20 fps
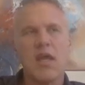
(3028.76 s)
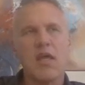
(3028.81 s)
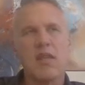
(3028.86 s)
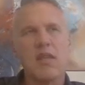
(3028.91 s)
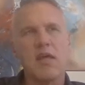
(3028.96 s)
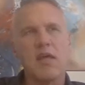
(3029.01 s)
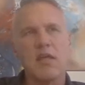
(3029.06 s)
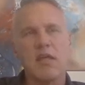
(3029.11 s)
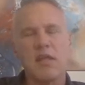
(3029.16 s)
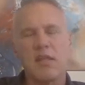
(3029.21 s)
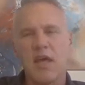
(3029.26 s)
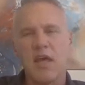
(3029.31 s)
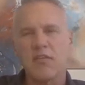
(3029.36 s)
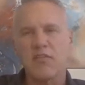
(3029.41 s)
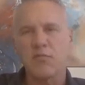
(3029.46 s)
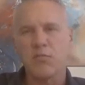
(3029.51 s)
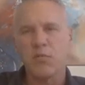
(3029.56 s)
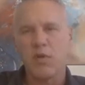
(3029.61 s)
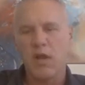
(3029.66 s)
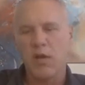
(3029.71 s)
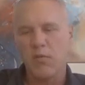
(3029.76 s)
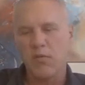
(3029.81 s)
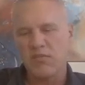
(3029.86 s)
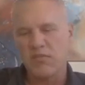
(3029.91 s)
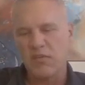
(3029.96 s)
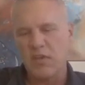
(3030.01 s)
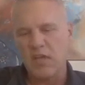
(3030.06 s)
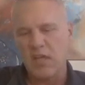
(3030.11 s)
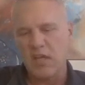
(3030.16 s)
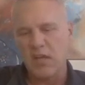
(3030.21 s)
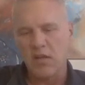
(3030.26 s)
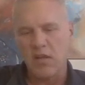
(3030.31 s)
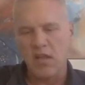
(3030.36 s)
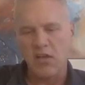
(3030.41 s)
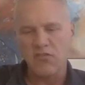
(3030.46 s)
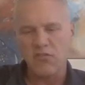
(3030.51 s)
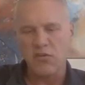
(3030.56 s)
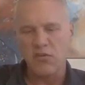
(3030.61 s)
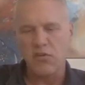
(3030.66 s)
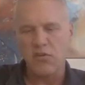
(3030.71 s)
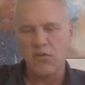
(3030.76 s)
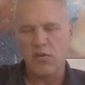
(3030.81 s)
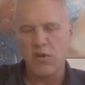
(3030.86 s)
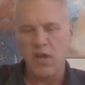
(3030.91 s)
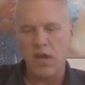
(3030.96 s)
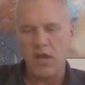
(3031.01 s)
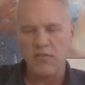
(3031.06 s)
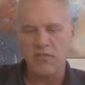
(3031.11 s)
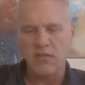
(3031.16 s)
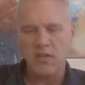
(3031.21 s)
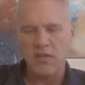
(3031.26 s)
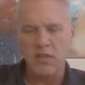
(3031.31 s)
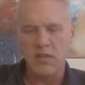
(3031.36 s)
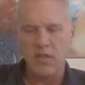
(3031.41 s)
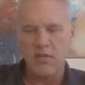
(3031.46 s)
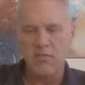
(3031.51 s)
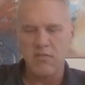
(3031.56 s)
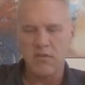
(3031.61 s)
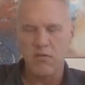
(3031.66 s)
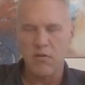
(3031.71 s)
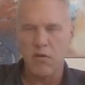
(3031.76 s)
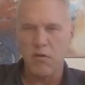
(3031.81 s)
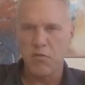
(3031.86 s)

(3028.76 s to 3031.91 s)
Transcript: And that, and that's what I would say. Intellectual curiosity leads to